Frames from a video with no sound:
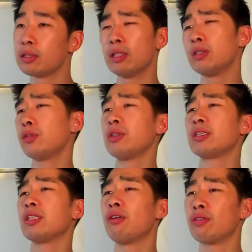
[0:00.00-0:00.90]
Don't do it
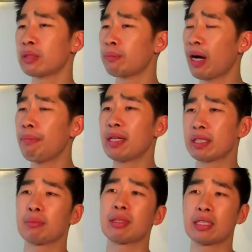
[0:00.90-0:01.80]
yourself because my
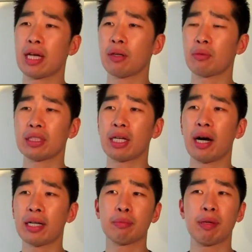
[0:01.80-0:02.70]
biggest mistake was
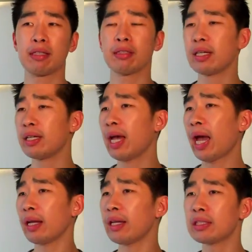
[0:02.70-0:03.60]
that I spent
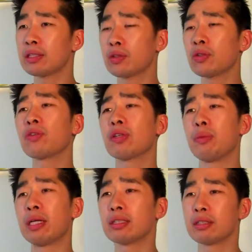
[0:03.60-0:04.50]
at least two or three
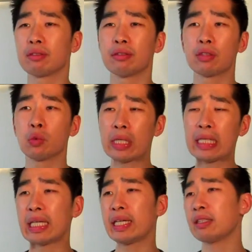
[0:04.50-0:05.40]
weeks
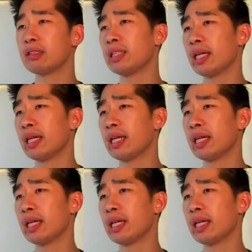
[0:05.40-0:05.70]
tweaking,